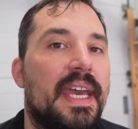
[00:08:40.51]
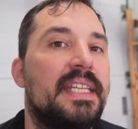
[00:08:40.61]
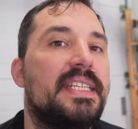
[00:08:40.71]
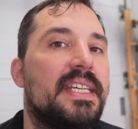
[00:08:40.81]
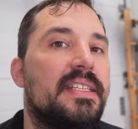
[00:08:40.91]

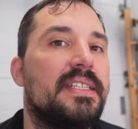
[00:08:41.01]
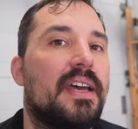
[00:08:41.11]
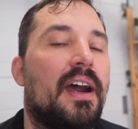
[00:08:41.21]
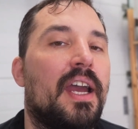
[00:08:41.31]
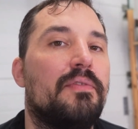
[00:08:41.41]
And since
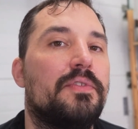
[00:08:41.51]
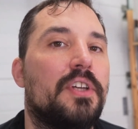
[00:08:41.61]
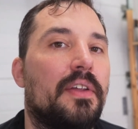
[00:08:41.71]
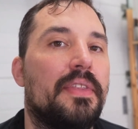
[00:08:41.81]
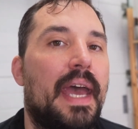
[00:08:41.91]
I've
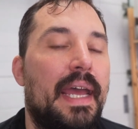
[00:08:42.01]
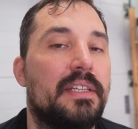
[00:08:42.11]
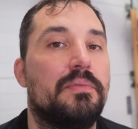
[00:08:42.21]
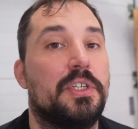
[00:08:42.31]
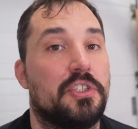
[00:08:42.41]
done
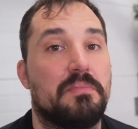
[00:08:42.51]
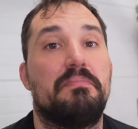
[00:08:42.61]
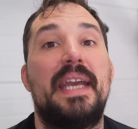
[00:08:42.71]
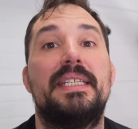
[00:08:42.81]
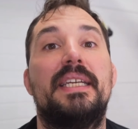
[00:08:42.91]
that, which
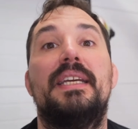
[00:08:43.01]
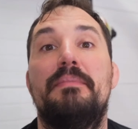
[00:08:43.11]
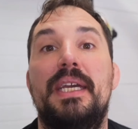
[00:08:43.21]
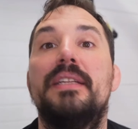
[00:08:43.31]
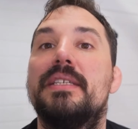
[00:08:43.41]
basically
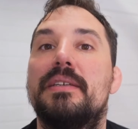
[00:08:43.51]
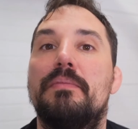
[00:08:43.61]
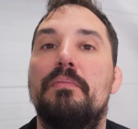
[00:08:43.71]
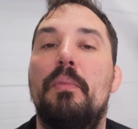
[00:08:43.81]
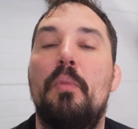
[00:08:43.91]
means
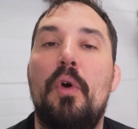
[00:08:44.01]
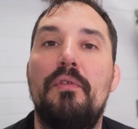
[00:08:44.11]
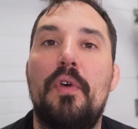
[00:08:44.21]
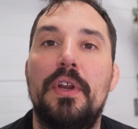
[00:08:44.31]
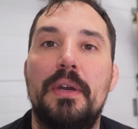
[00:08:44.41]
that more
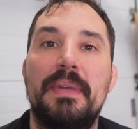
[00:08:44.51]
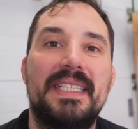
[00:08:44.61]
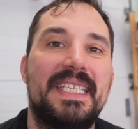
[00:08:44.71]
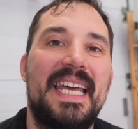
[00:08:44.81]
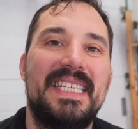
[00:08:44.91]
volume
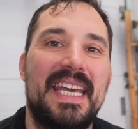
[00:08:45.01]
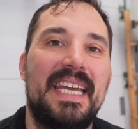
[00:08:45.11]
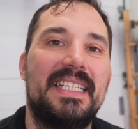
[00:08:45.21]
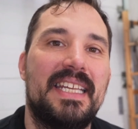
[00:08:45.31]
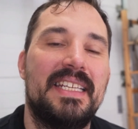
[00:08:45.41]
and
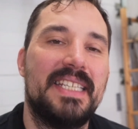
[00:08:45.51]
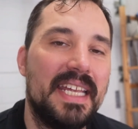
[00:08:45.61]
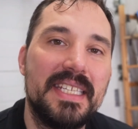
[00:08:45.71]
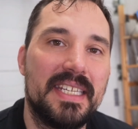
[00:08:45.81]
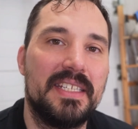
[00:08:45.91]
lesser
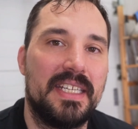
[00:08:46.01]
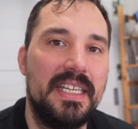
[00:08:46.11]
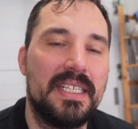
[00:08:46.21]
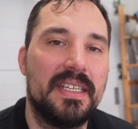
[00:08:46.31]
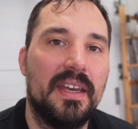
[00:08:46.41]

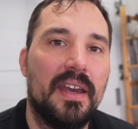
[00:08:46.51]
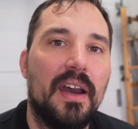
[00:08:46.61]
intensities,